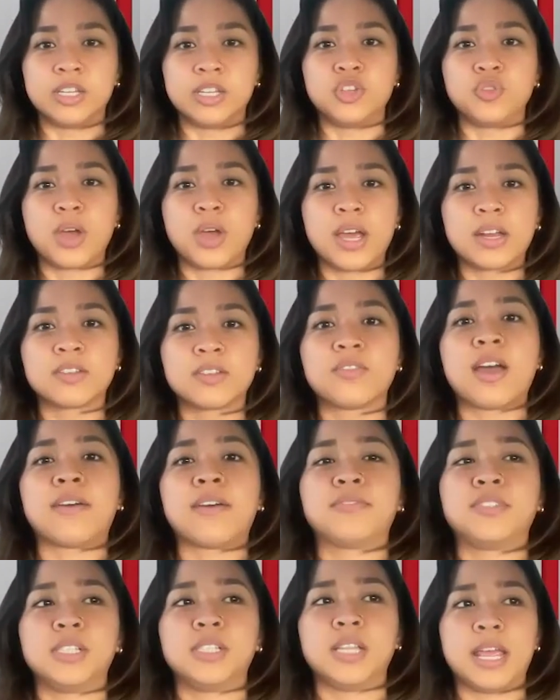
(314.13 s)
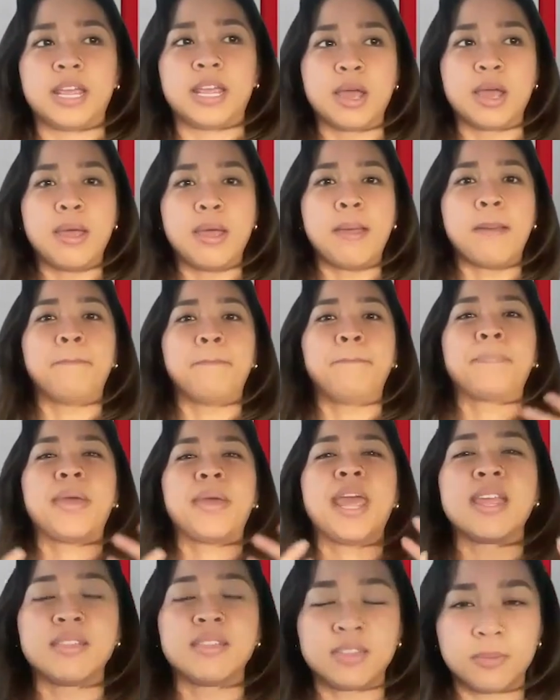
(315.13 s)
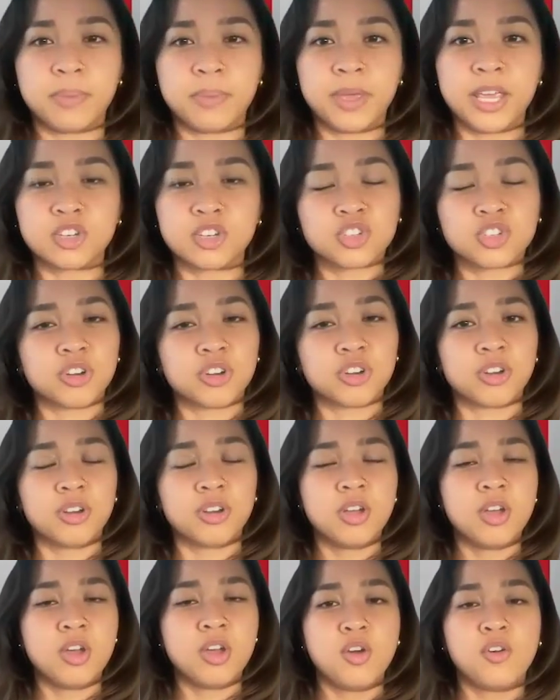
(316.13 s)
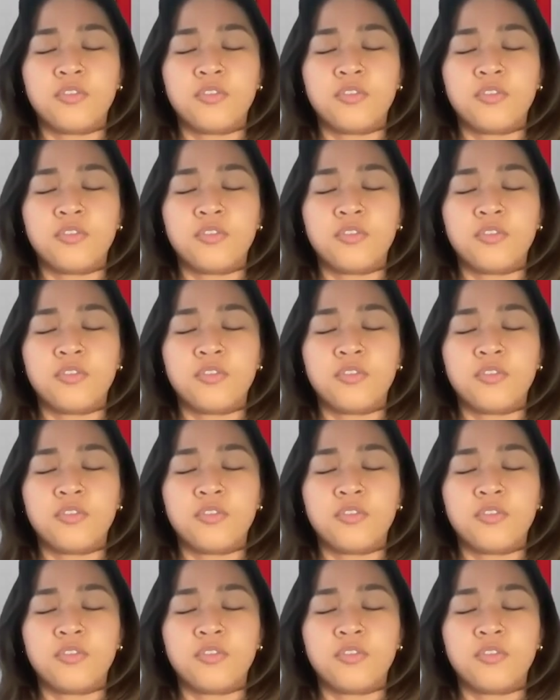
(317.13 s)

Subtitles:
And you kind of have to like paint the picture